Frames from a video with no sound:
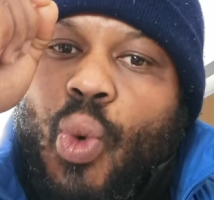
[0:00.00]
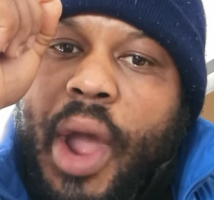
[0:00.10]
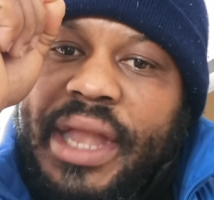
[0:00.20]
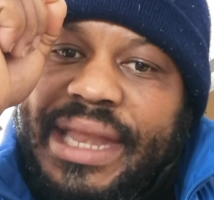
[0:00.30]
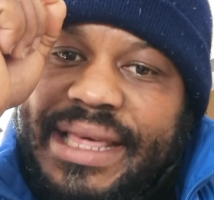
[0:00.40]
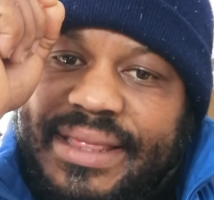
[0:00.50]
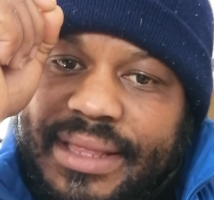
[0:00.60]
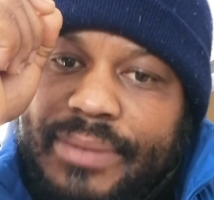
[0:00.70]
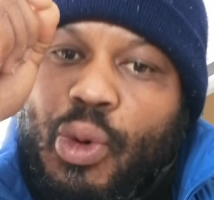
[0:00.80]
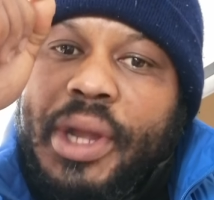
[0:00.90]
when,
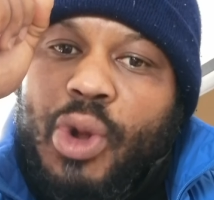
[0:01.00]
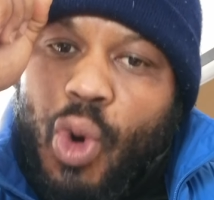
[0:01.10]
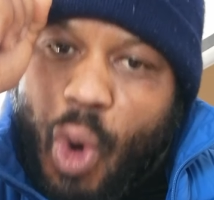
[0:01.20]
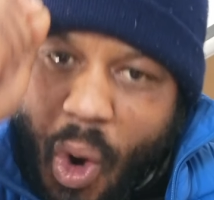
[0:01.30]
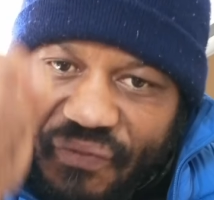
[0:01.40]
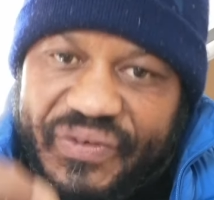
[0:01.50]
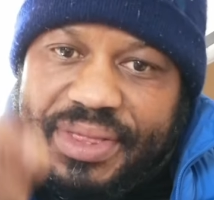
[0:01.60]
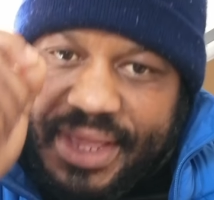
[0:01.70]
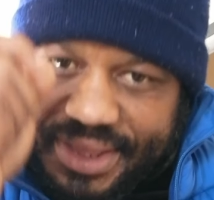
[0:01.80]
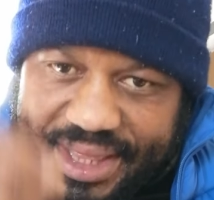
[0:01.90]
the when the
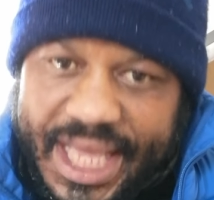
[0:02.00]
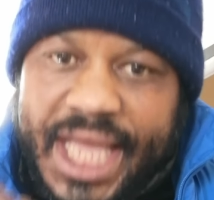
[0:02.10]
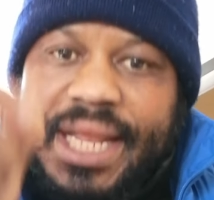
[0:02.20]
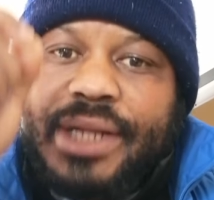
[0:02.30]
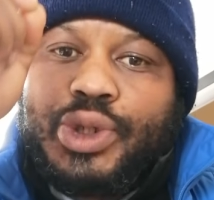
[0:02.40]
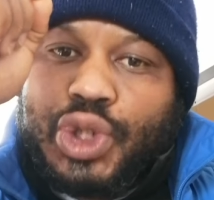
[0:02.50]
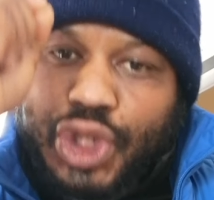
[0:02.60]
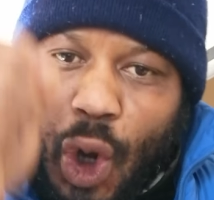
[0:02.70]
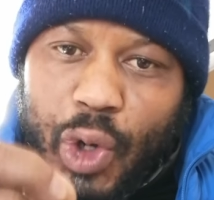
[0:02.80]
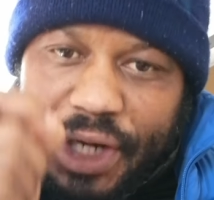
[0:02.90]
officer say that you
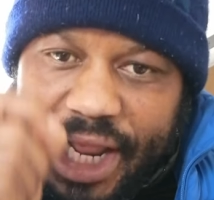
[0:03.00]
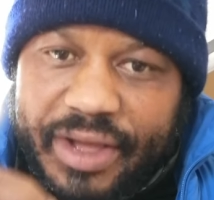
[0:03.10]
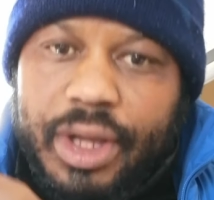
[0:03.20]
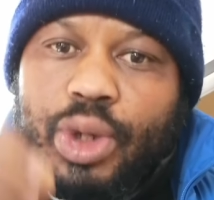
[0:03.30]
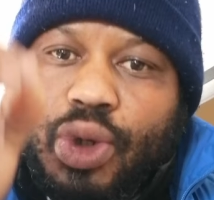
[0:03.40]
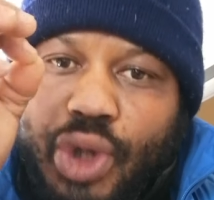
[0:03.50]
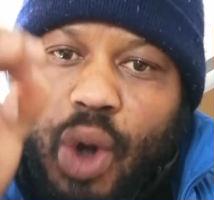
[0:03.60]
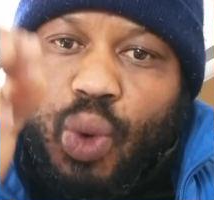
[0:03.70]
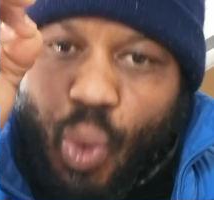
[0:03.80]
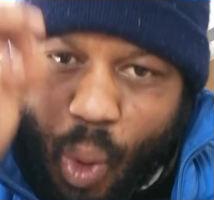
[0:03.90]
don't, you
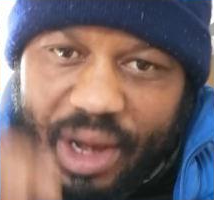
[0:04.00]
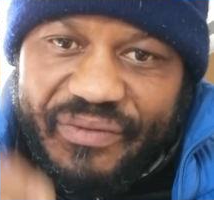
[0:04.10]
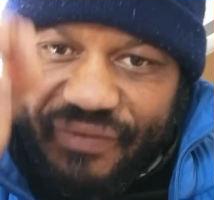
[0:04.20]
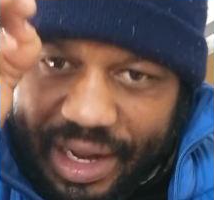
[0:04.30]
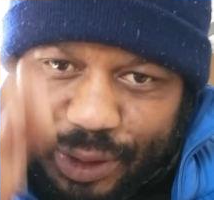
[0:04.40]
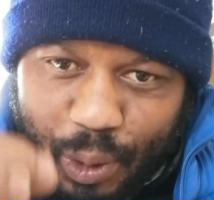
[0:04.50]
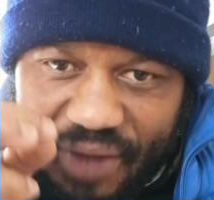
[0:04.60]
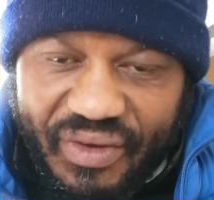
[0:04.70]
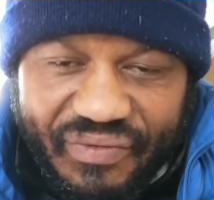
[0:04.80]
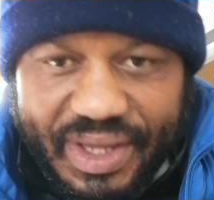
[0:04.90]
don't qualify to
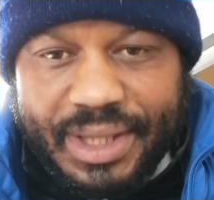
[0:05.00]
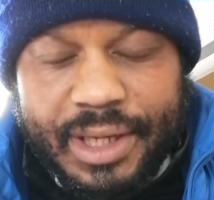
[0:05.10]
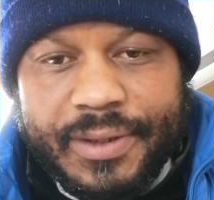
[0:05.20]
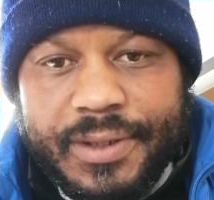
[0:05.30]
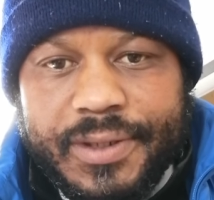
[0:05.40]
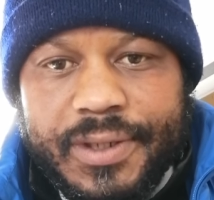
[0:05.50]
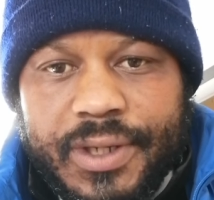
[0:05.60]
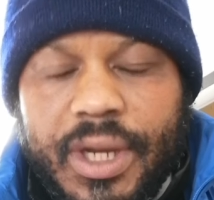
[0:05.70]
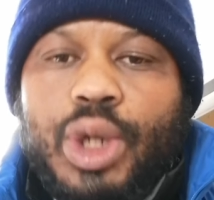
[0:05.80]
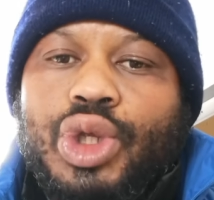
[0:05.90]
have a visa,
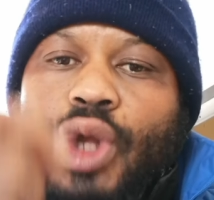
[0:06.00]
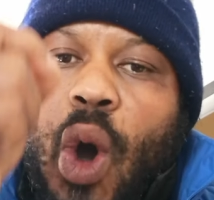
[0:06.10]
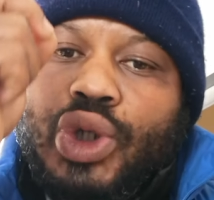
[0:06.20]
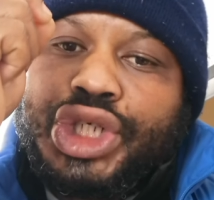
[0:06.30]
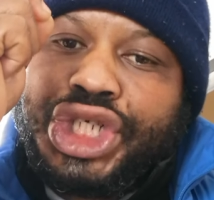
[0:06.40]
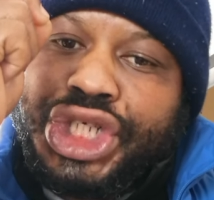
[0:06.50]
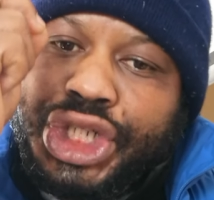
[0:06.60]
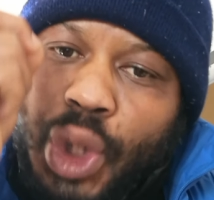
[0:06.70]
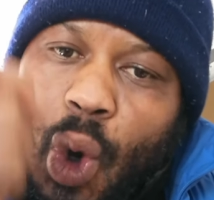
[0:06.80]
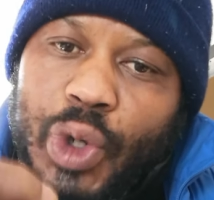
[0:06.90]
don't
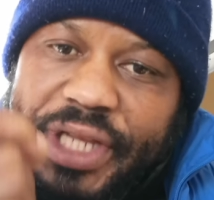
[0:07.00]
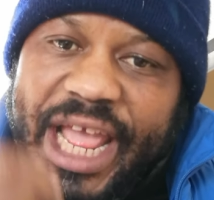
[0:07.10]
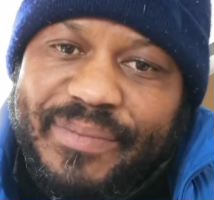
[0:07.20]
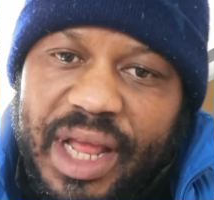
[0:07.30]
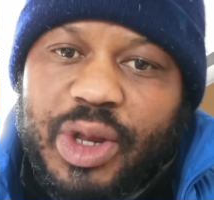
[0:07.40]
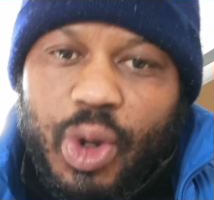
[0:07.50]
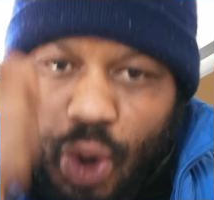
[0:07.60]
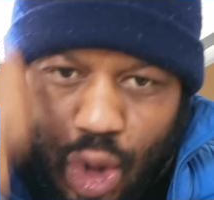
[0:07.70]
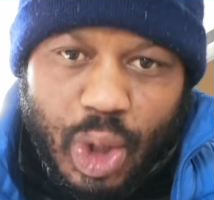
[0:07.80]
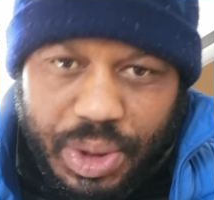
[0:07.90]
show them that
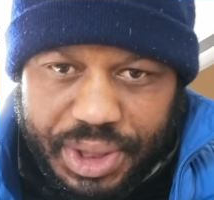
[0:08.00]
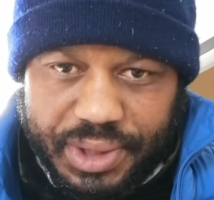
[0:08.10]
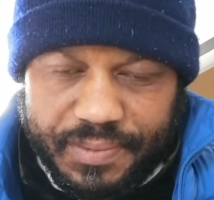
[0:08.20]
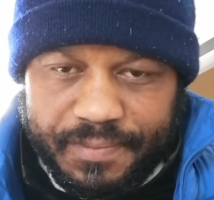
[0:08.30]
you cross.